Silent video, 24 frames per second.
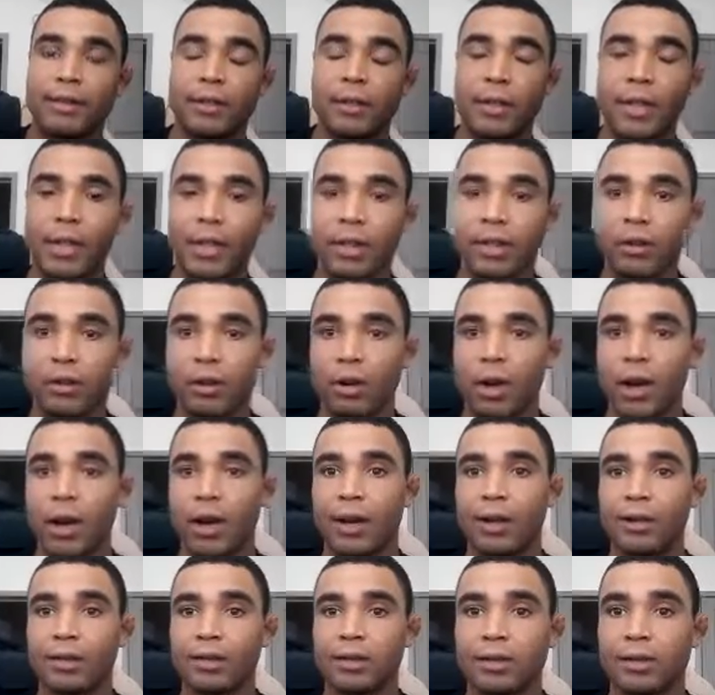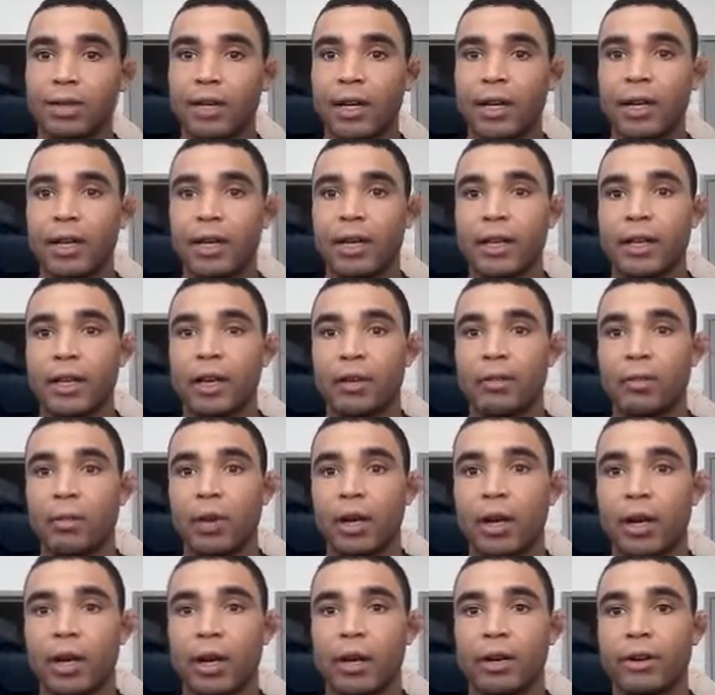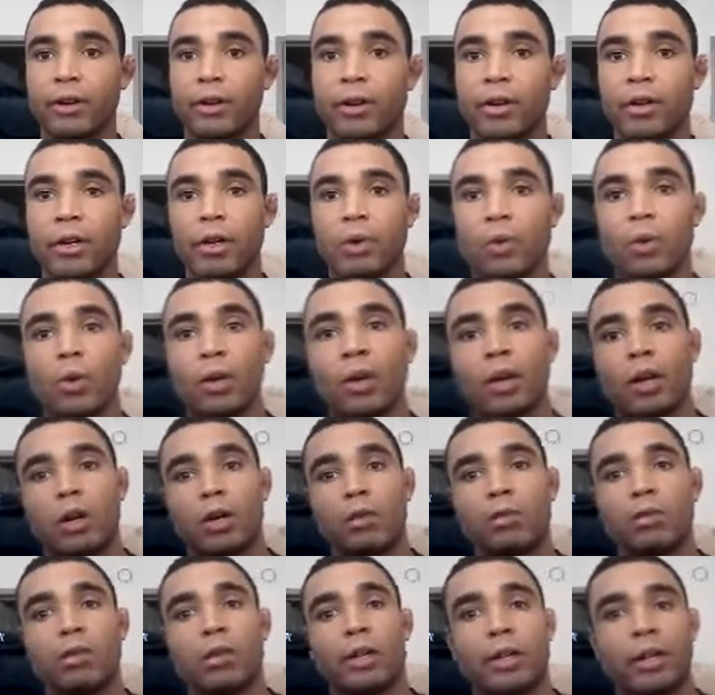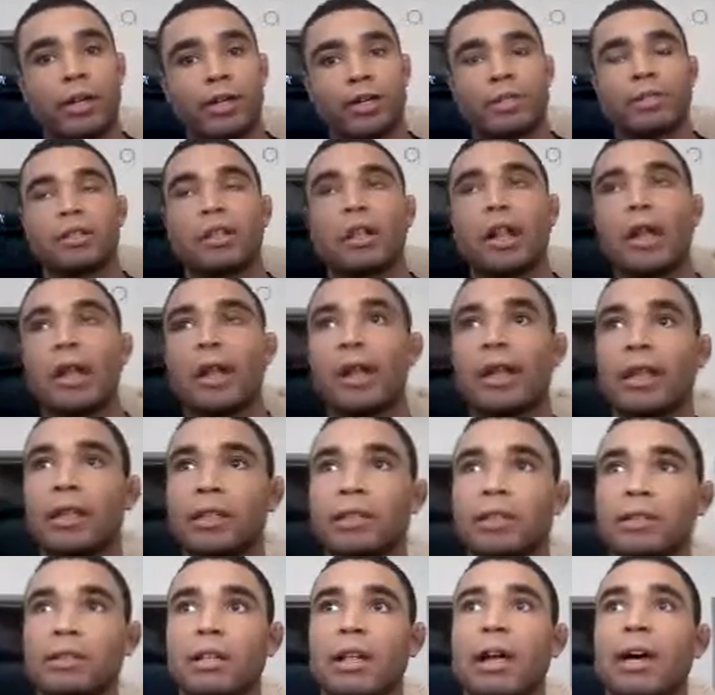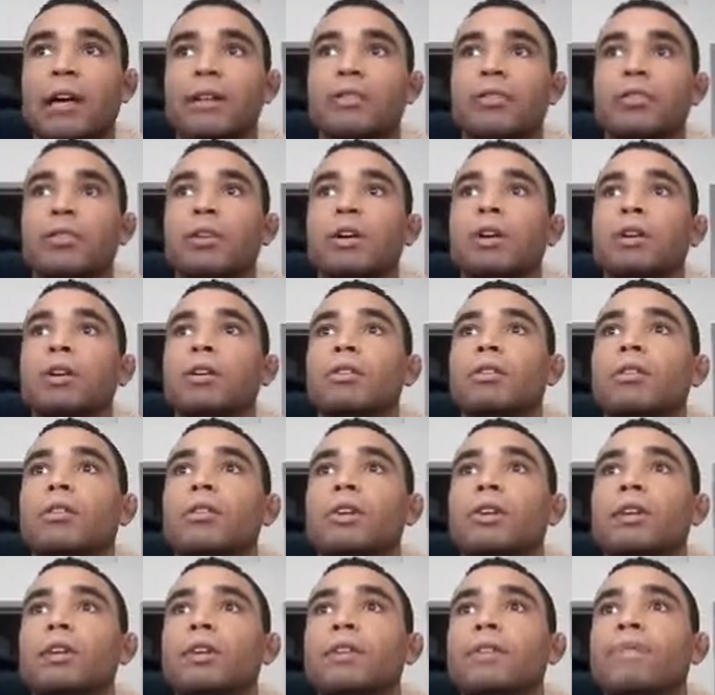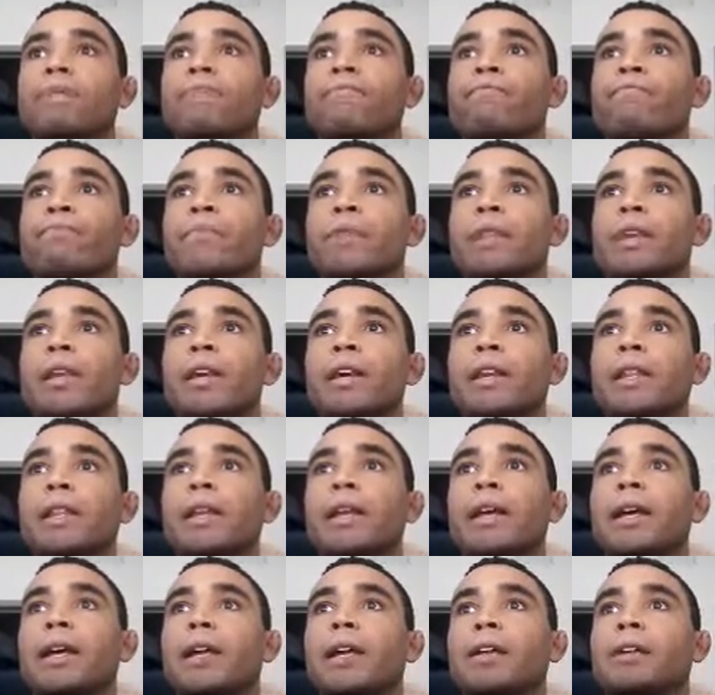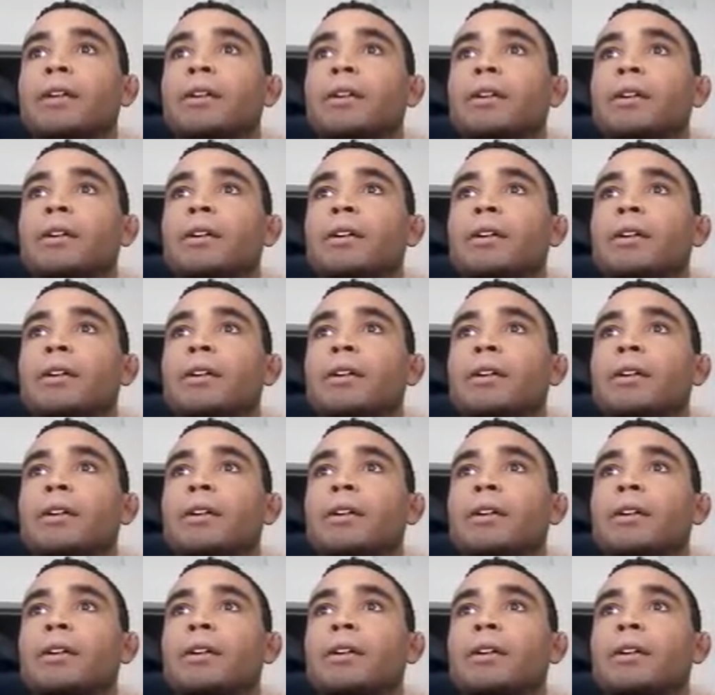knee across. Get one underhook, one overhook, and slide through. And then